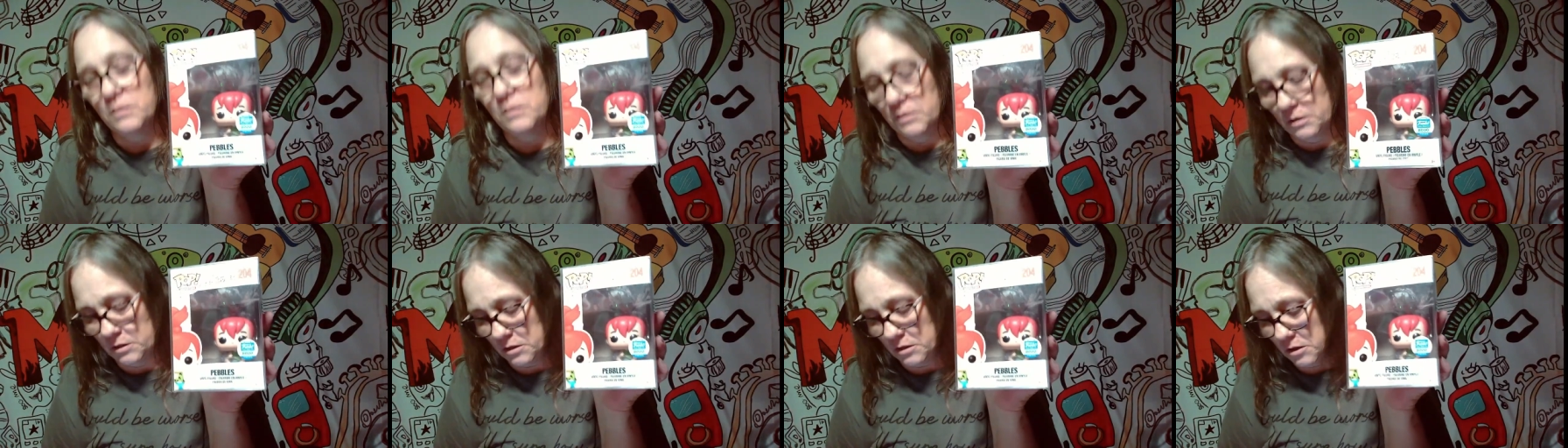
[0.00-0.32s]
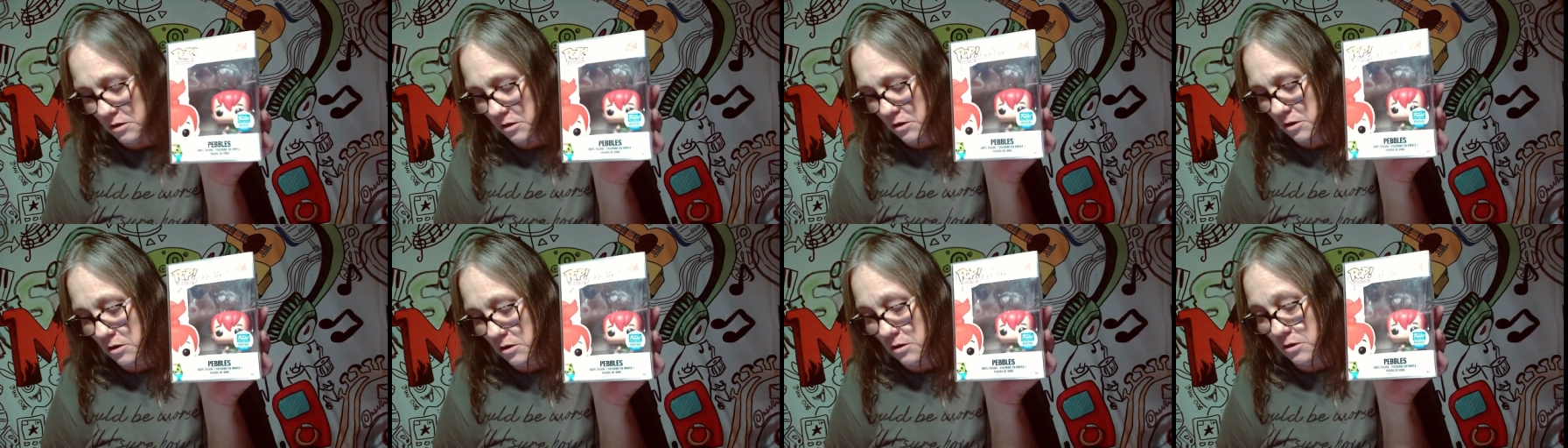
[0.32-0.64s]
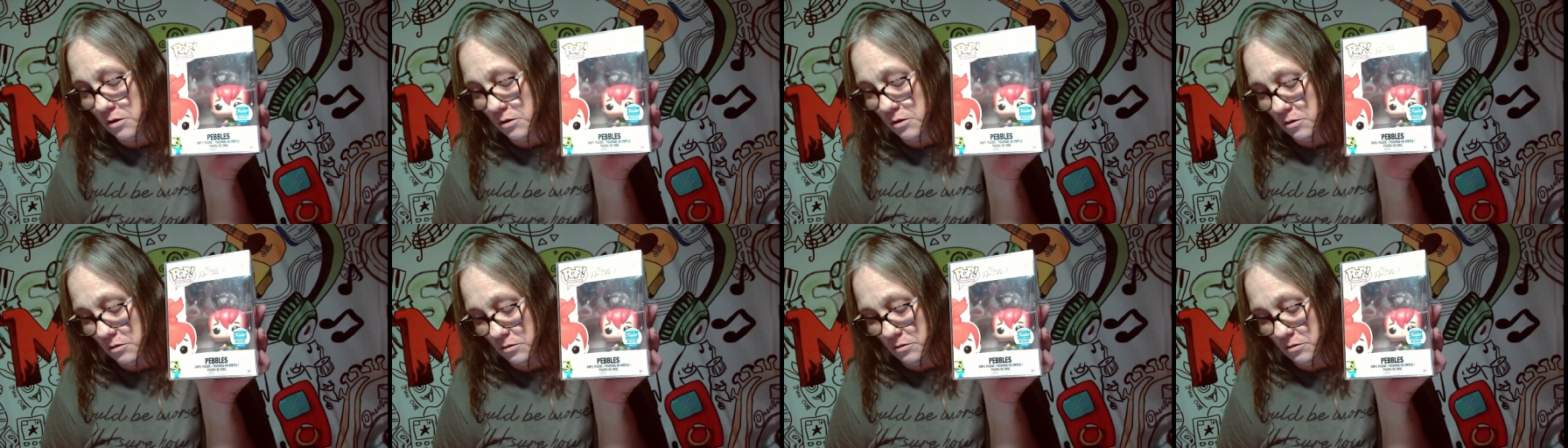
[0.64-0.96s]

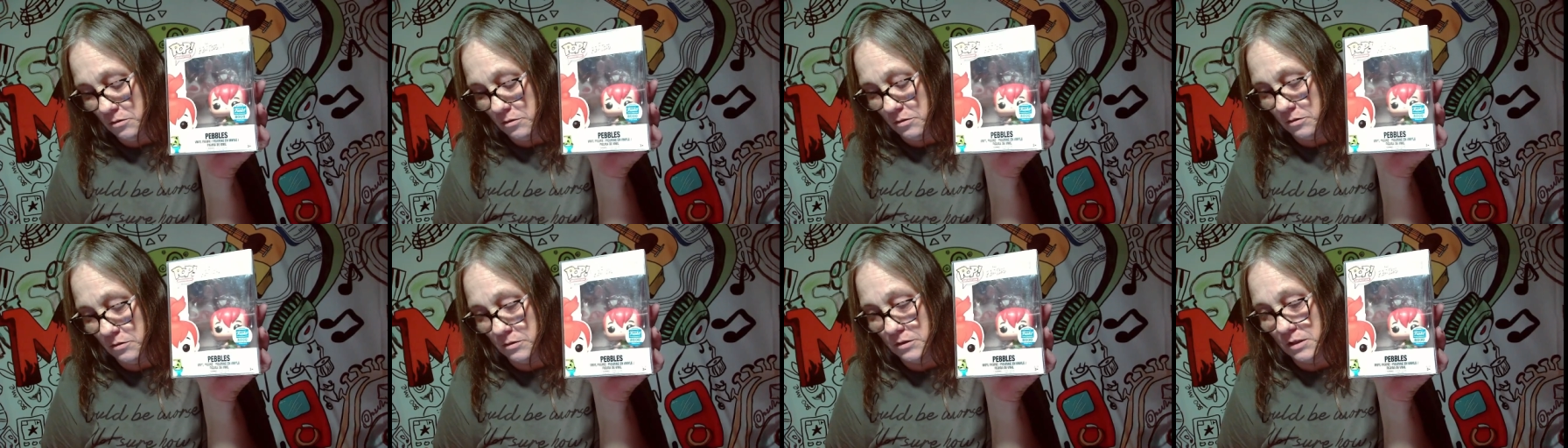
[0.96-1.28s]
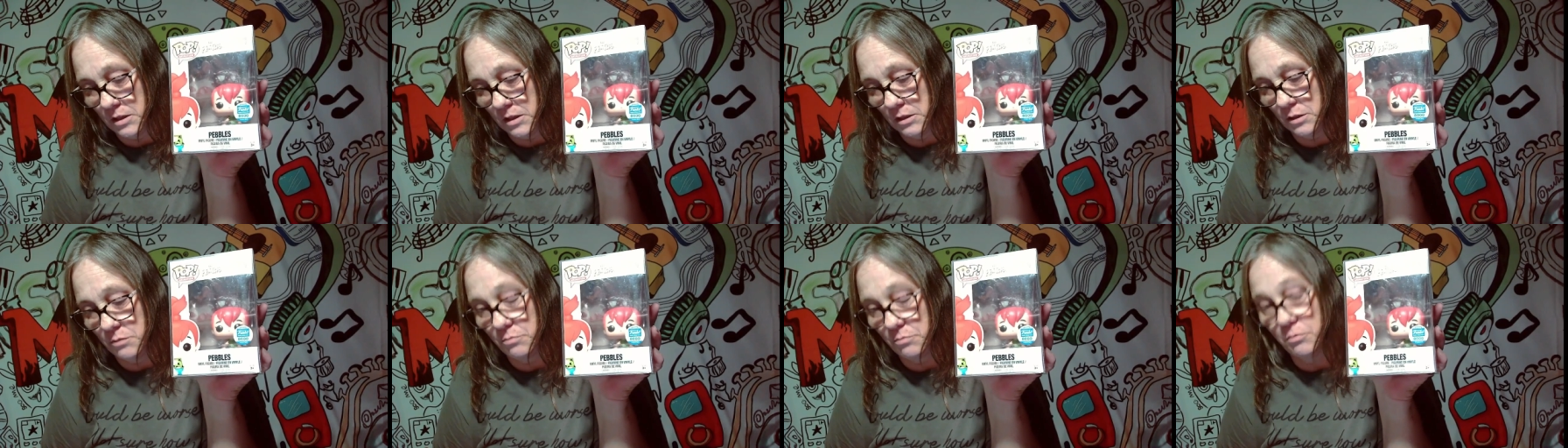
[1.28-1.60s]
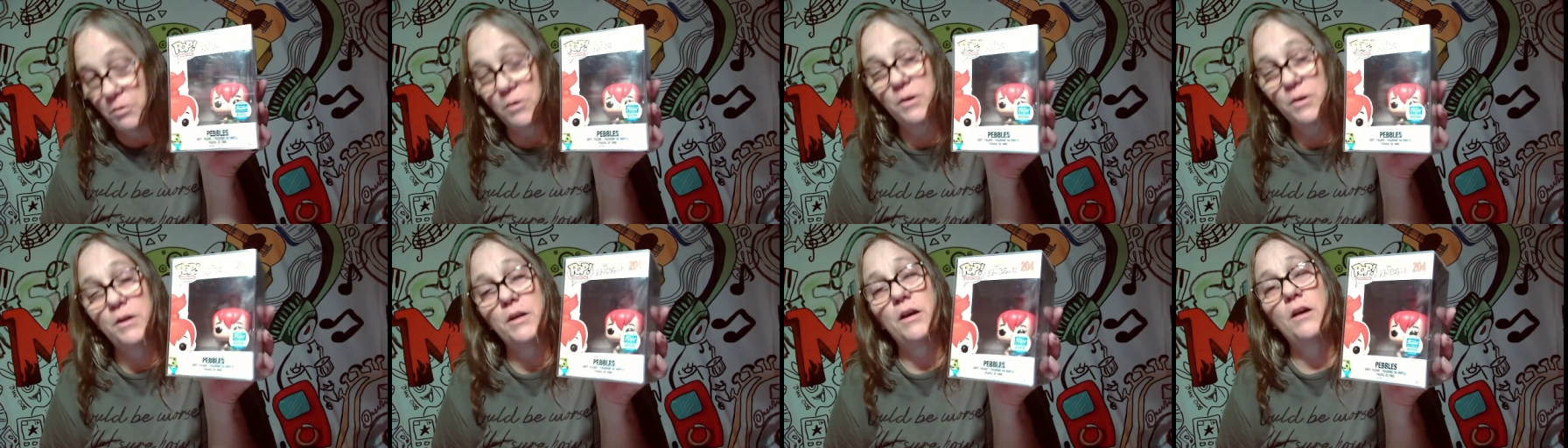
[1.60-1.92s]
So that's
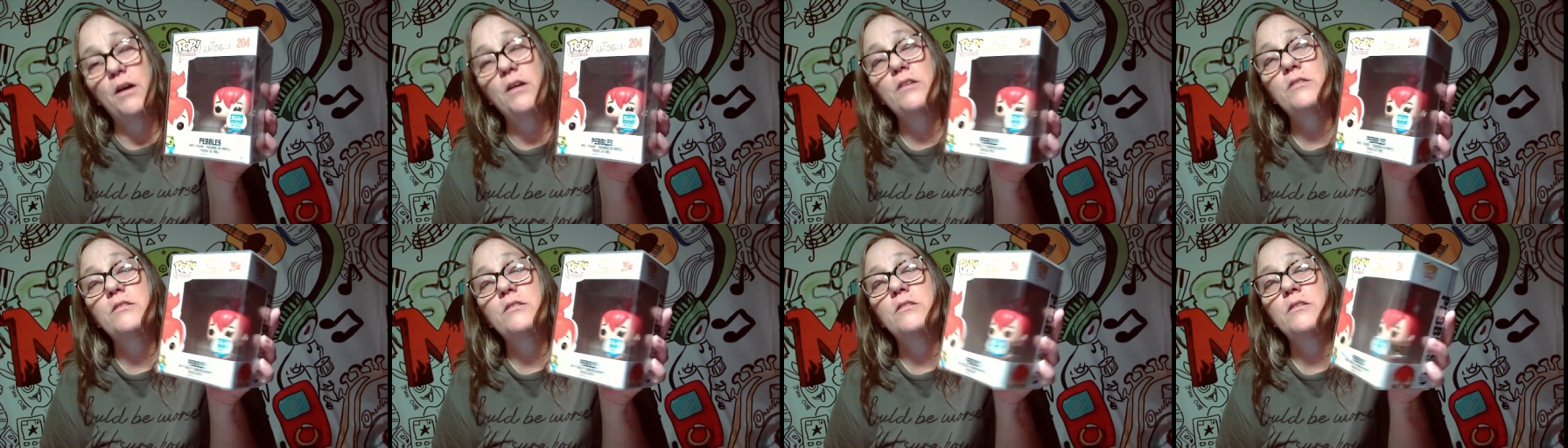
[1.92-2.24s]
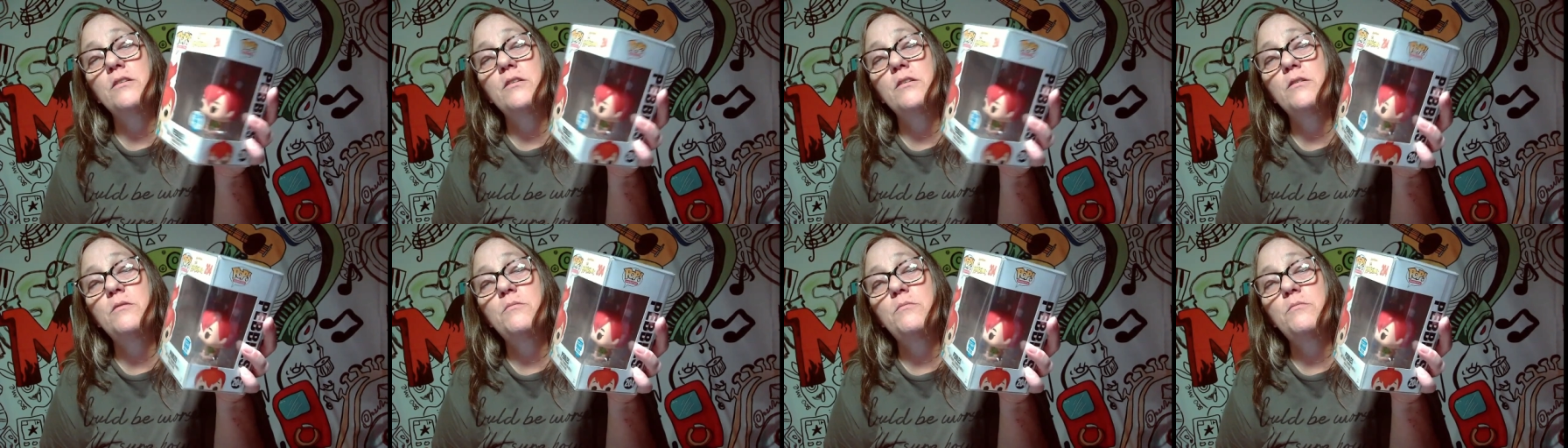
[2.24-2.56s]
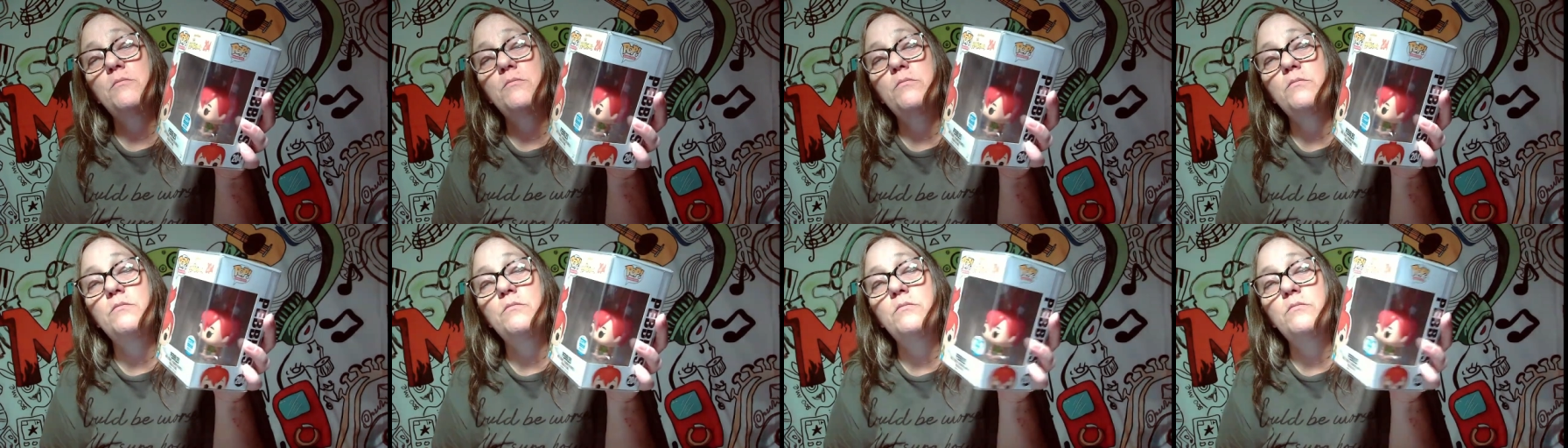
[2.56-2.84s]
pretty awesome.